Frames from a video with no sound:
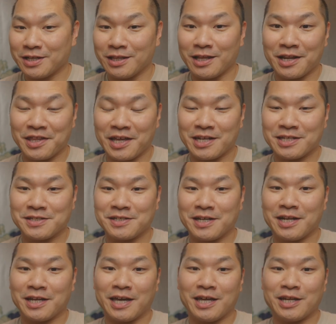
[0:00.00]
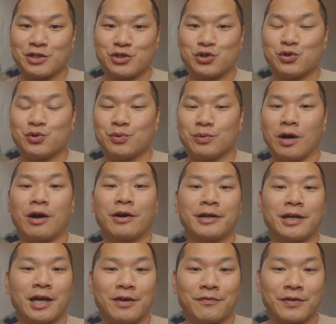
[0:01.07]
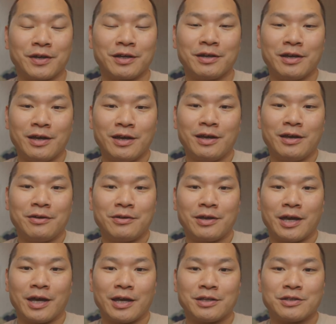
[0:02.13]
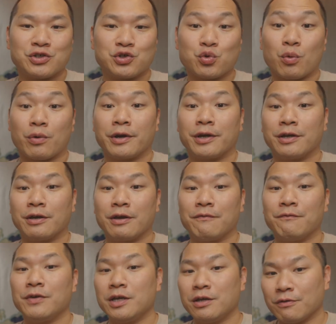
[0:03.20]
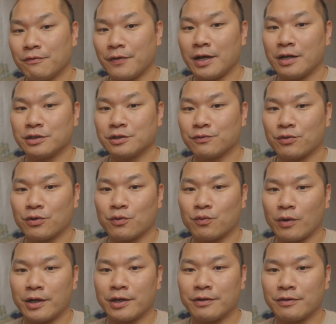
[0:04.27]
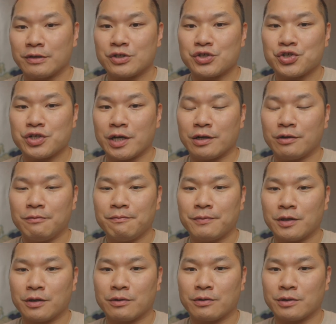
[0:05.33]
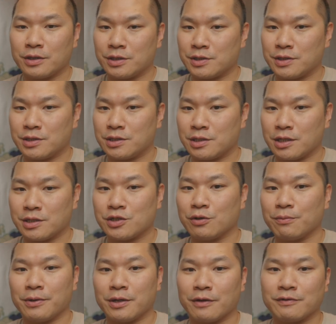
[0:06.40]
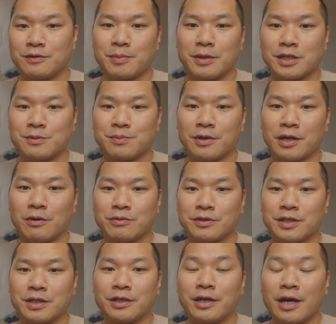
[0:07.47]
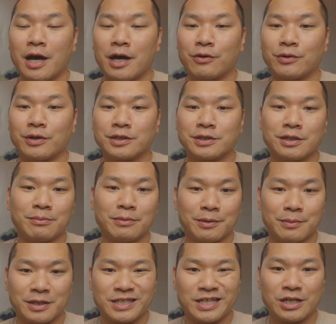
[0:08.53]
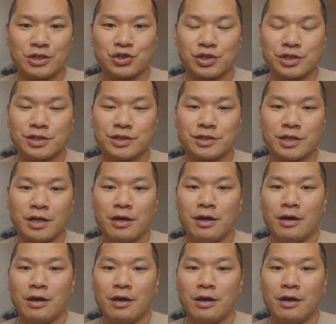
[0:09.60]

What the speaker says: A lot of that is dedicated to archiving and storing video files for running this channel. There is still plenty of space, but I was encountering some limitations.